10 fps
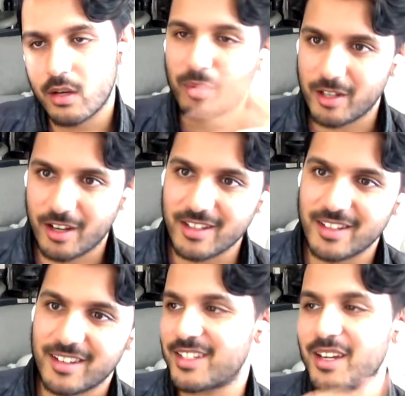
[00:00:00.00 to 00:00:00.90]
Probably not.
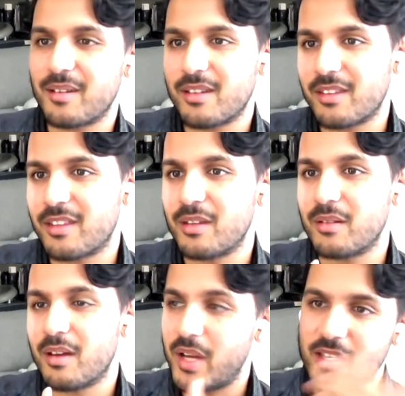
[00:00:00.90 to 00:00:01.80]
It's not
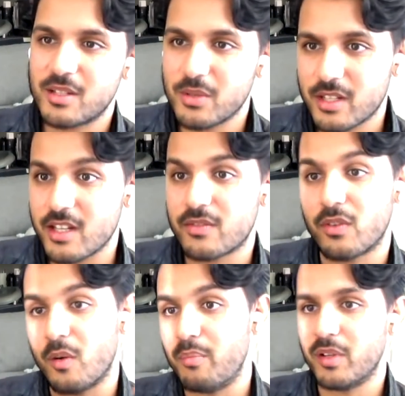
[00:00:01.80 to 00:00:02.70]
the best use case
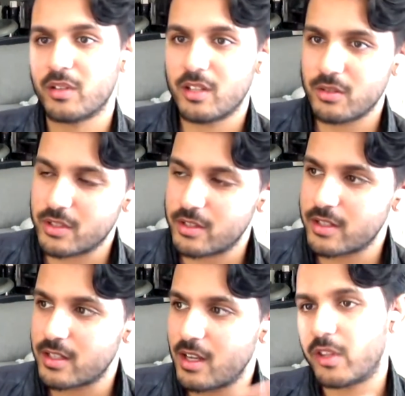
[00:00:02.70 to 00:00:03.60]
for a billion
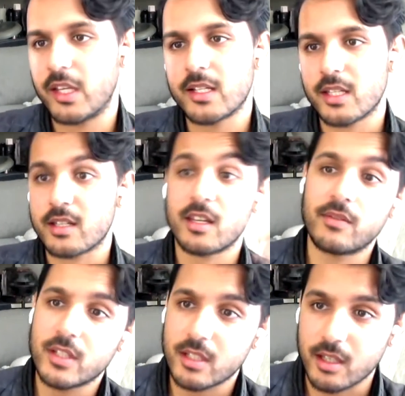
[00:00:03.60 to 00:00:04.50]
users, but things like
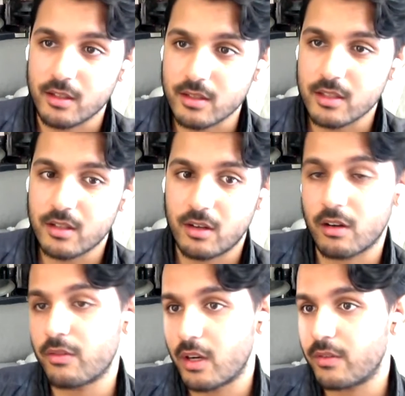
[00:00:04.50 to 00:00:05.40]
savings accounts
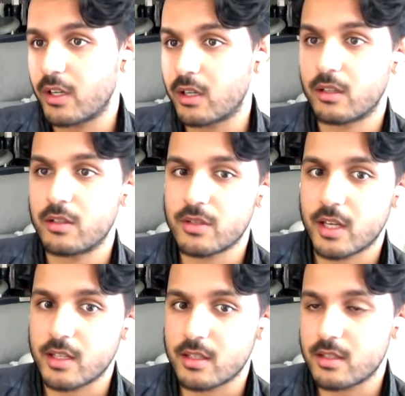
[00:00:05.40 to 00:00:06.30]
are very, very good use
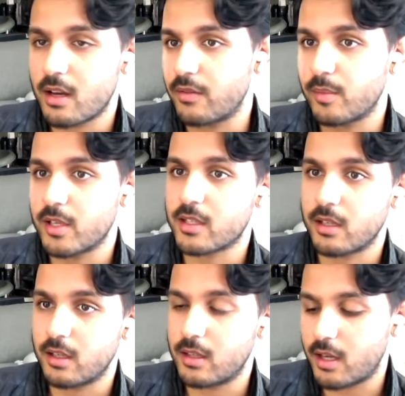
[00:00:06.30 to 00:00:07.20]
cases. Everybody's
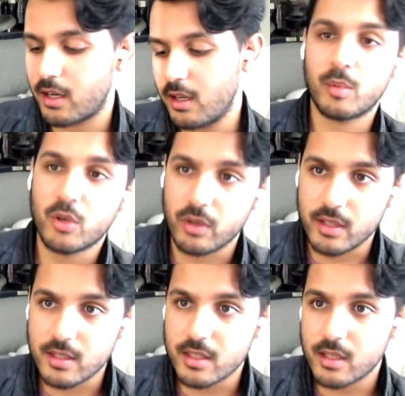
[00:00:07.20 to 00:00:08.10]
going to need that.
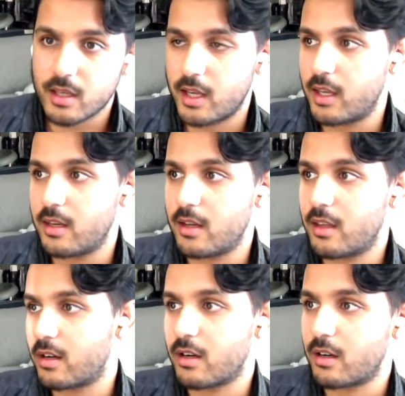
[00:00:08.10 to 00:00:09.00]
Stablecoins and
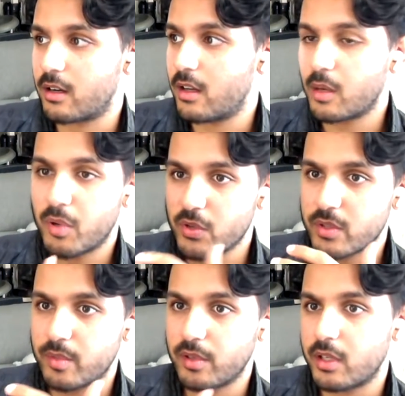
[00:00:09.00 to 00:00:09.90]
their
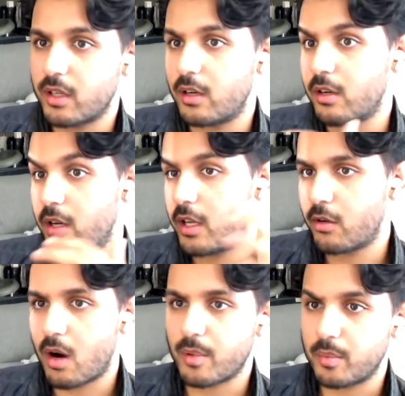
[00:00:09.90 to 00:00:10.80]
composability and
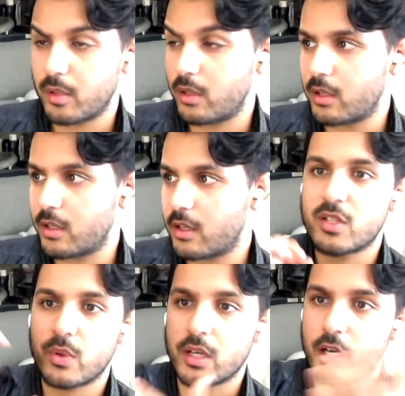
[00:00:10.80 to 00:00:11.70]
interoperability
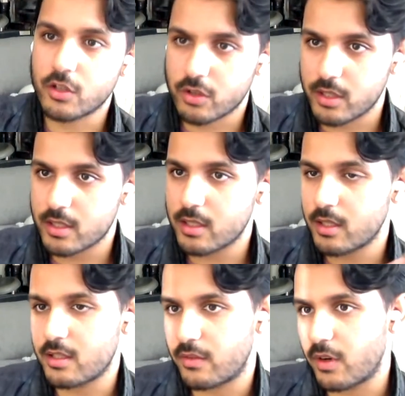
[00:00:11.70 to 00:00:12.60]
between countries
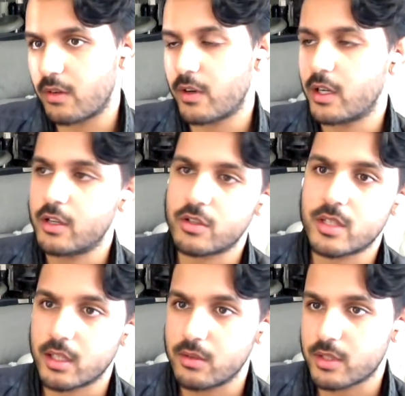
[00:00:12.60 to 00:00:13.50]
is a very, very
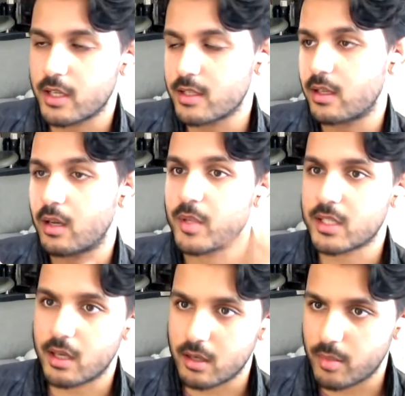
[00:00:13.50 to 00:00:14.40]
interesting use case that I'm
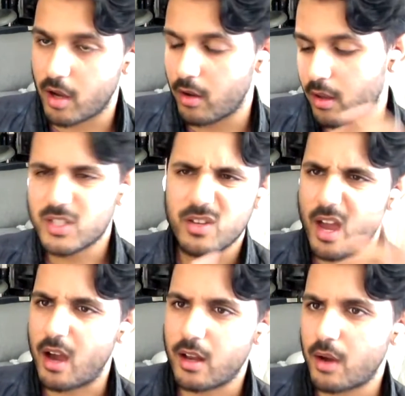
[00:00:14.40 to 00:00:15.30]
excited about. So
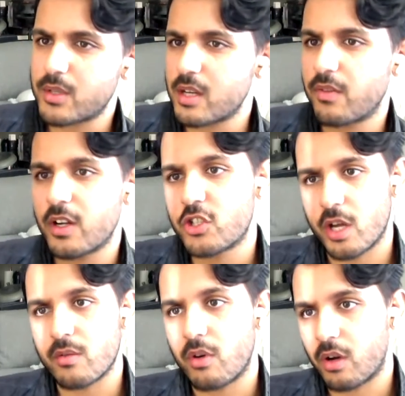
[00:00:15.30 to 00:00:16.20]
yeah, I, I would say very
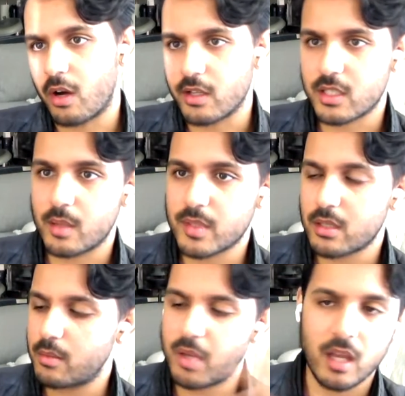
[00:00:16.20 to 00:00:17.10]
general
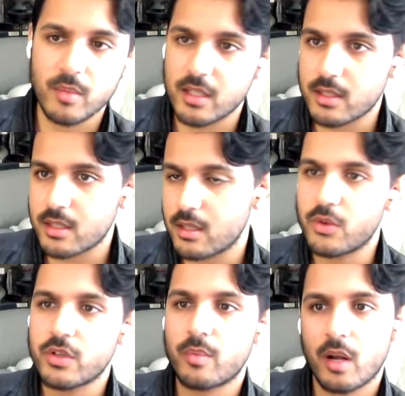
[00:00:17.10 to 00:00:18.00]
concepts payments.
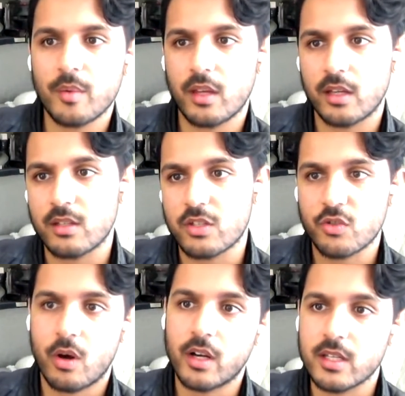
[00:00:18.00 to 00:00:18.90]
Those are probably like the
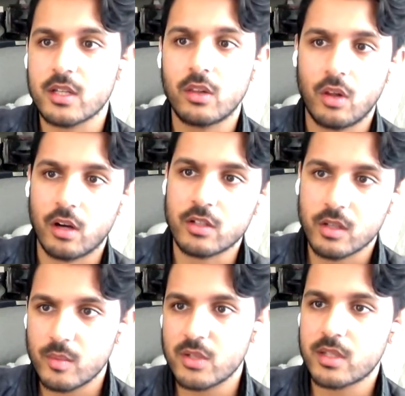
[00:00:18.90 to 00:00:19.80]
strongest long
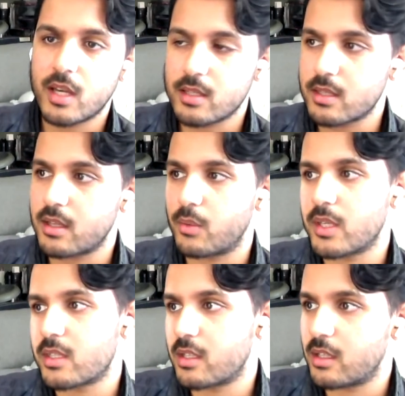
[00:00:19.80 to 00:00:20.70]
term use cases that we
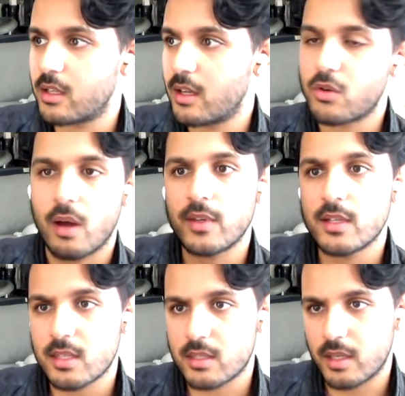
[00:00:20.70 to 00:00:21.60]
see driving
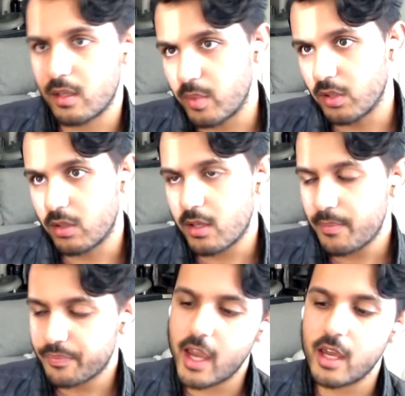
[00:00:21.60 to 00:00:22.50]
sustainability
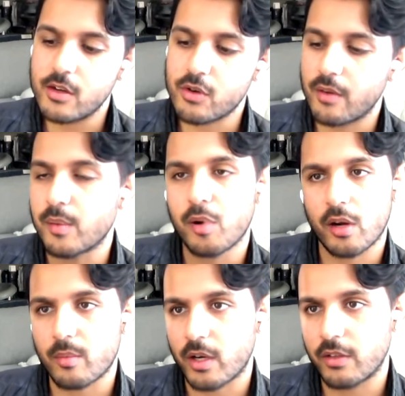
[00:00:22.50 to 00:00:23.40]
and driving
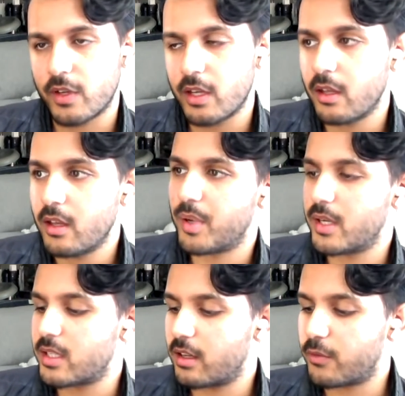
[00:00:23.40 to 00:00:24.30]
product market fit.
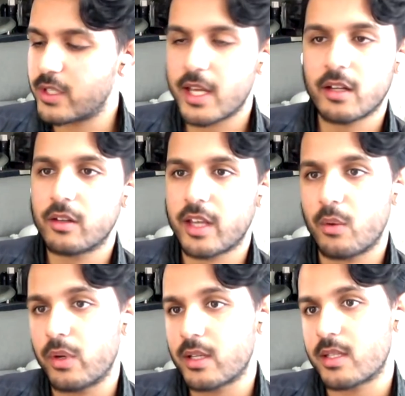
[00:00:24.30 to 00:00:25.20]
But if we take a look at
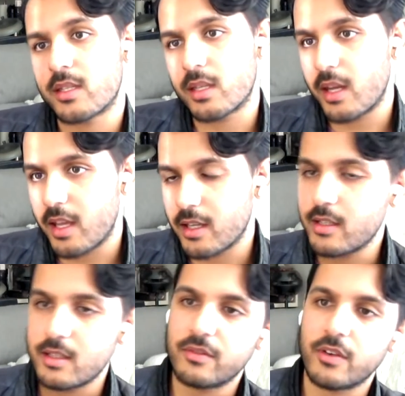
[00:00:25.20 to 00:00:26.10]
what exists today
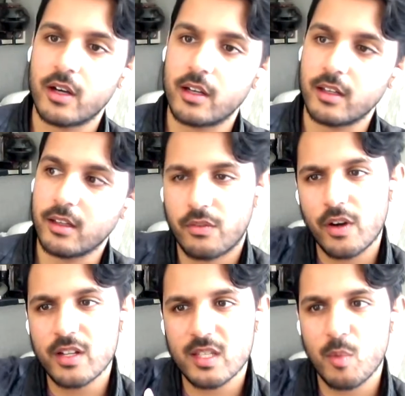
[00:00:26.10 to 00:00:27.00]
in DeFi, there are a
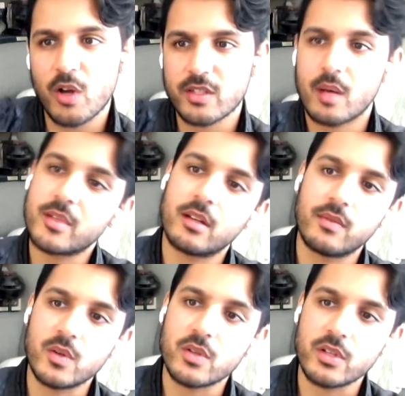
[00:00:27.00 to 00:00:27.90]
very small subset of
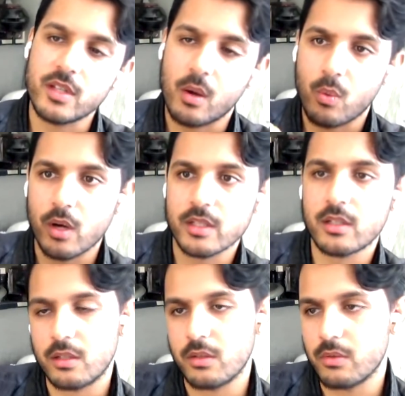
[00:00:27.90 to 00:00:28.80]
users that want
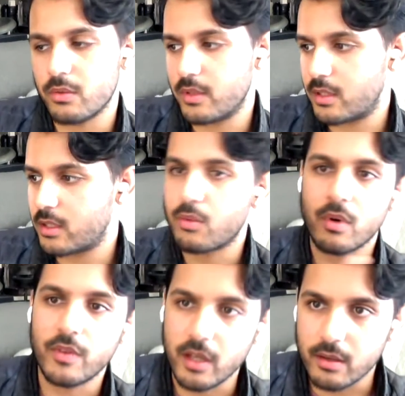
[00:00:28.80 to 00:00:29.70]
to use
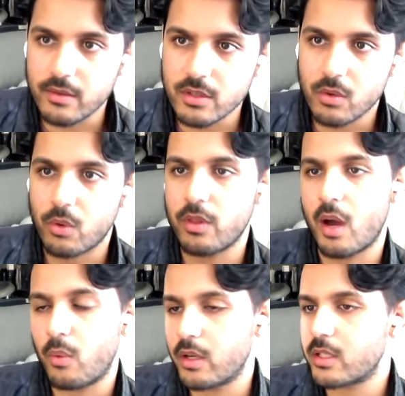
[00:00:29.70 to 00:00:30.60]
derivatives or
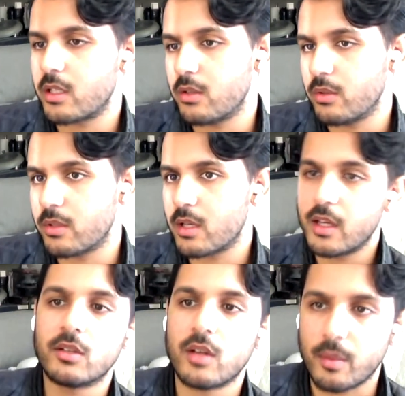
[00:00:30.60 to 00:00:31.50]
that want to use
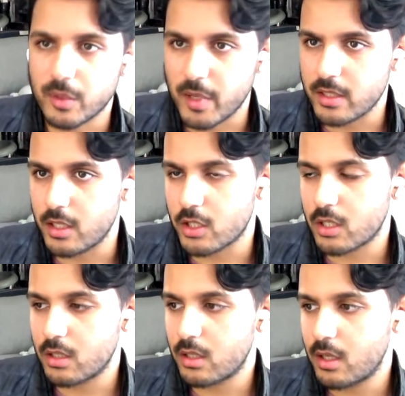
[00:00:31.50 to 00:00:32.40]
yield
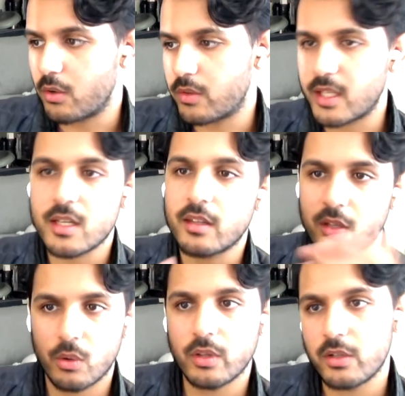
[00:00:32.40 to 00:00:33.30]
optimization. So that's not
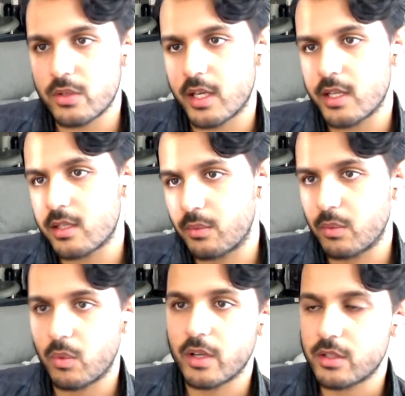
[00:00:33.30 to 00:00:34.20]
the only use case that
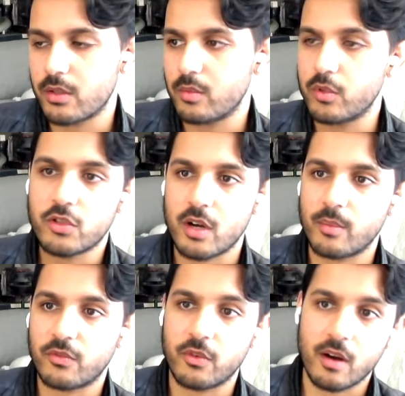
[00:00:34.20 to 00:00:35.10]
we want to bootstrap
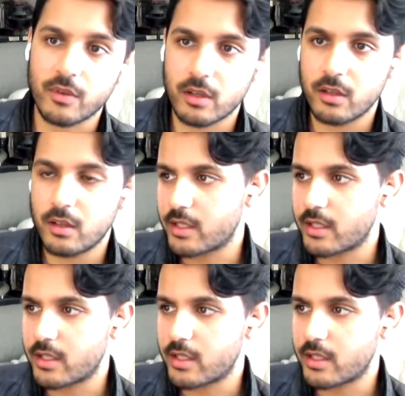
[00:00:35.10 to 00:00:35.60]
forever.